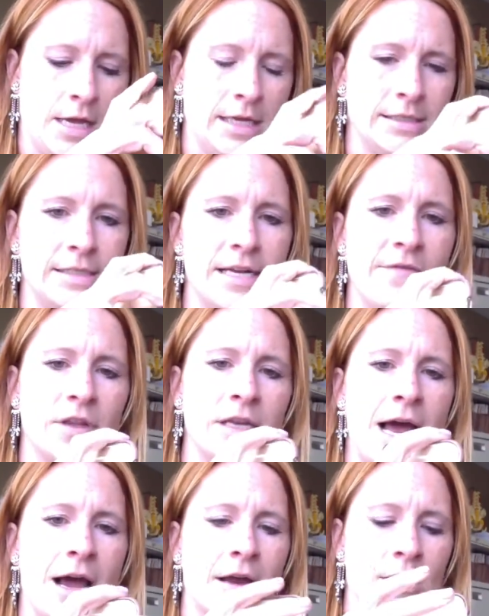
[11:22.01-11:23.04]
It's definitely
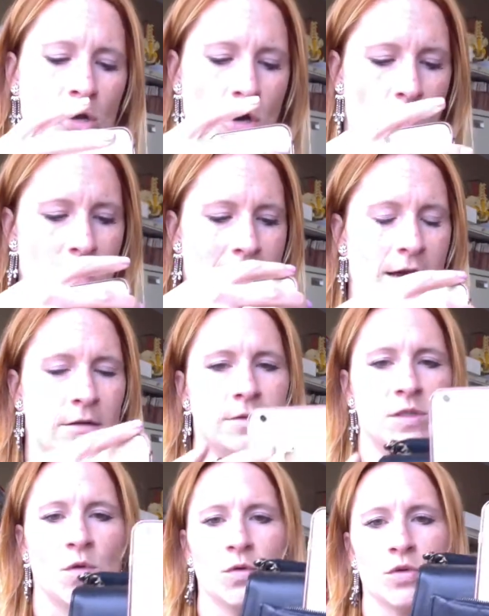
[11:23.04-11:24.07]
not going to go, yeah,
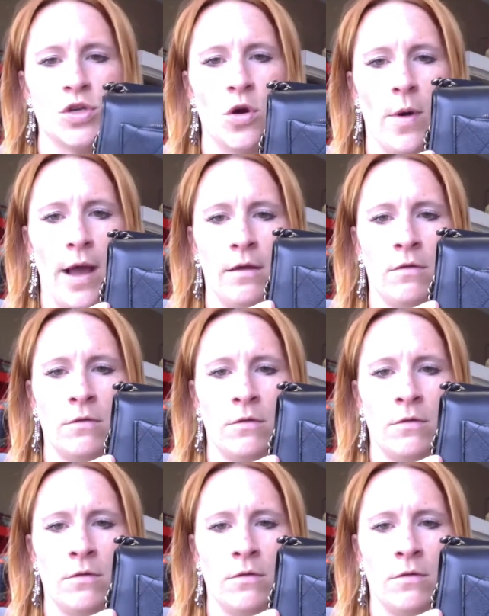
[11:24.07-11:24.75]
so there's no way.